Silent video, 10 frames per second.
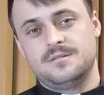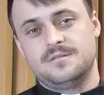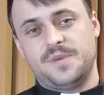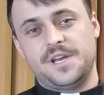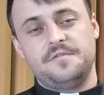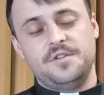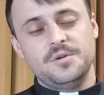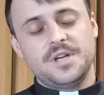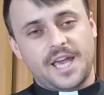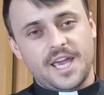But if you
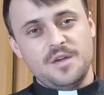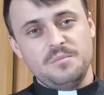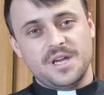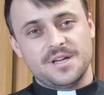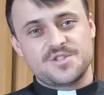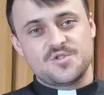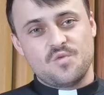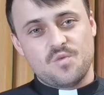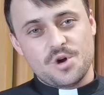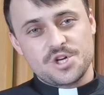came here to
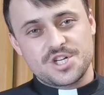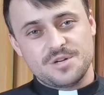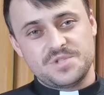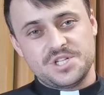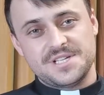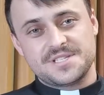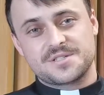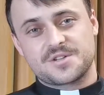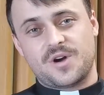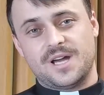worship
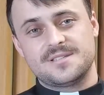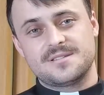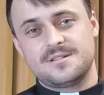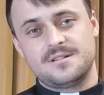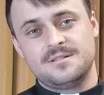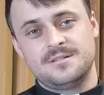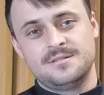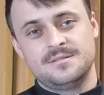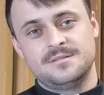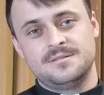Jesus Christ
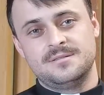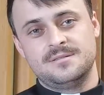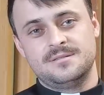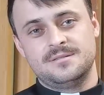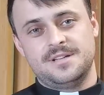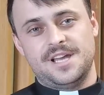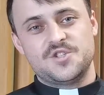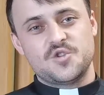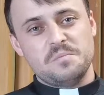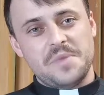and
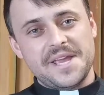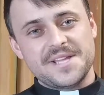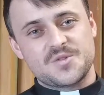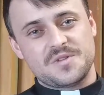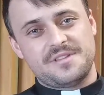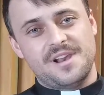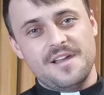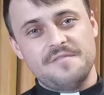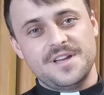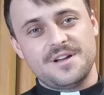to meet with the
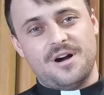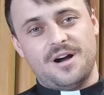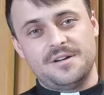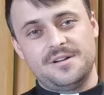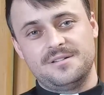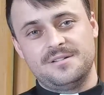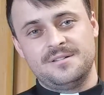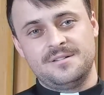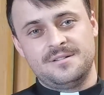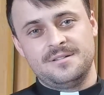living God
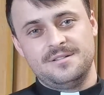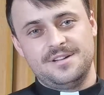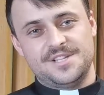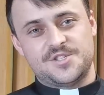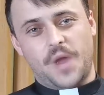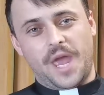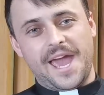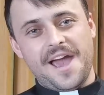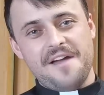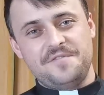and to
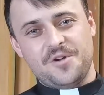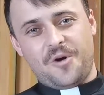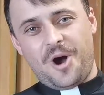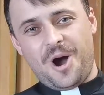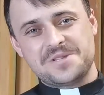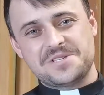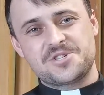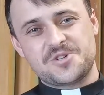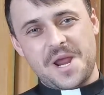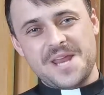have your heart
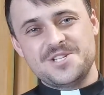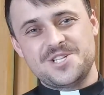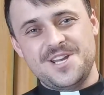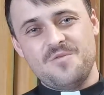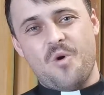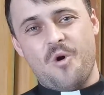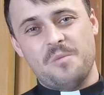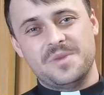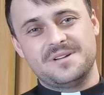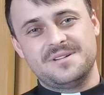strangely
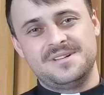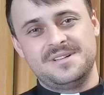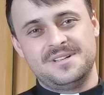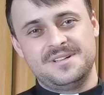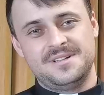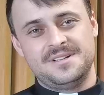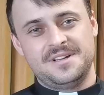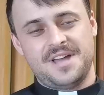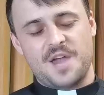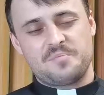warmed,
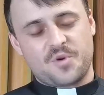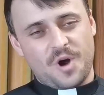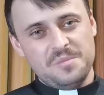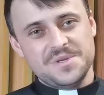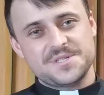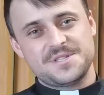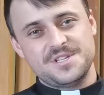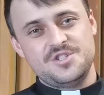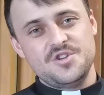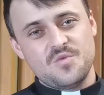I promise
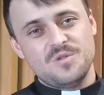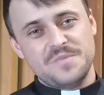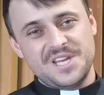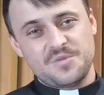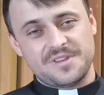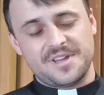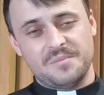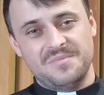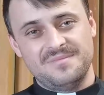that you will meet with him.